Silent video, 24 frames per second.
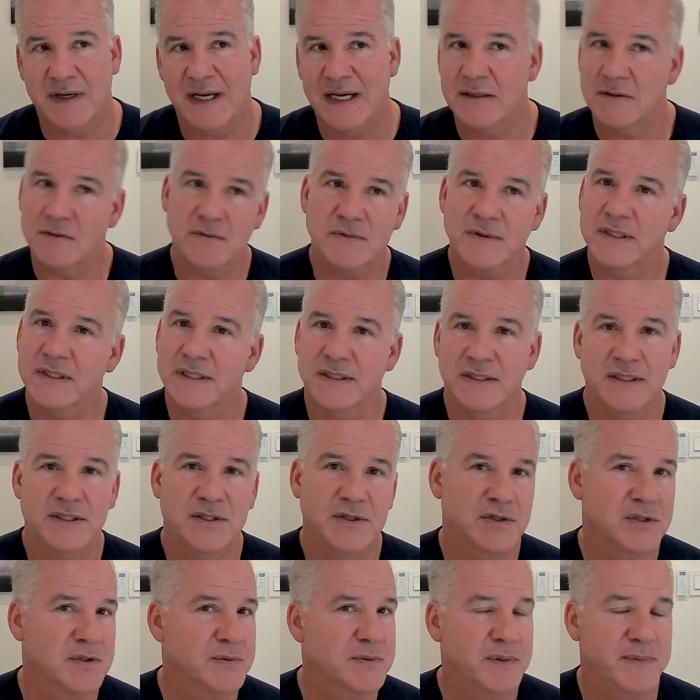I don't really think
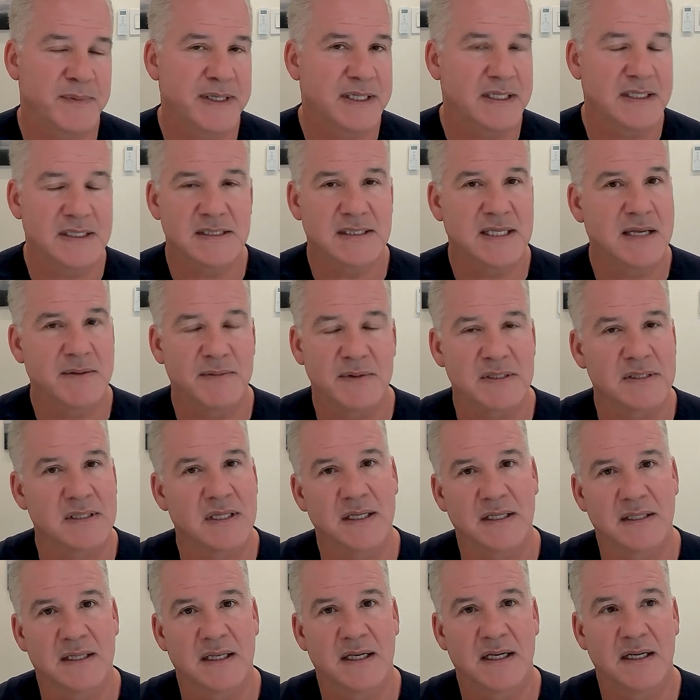you should be making statements
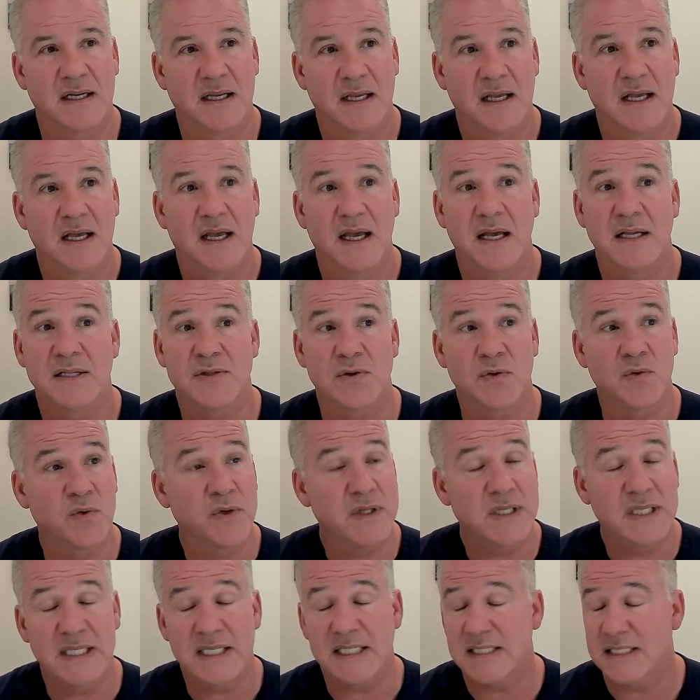like that. It's a
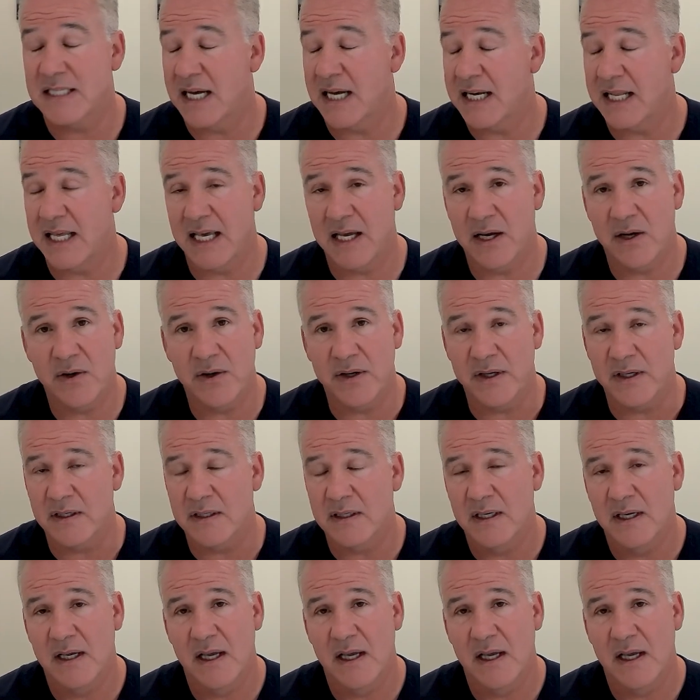really exciting area.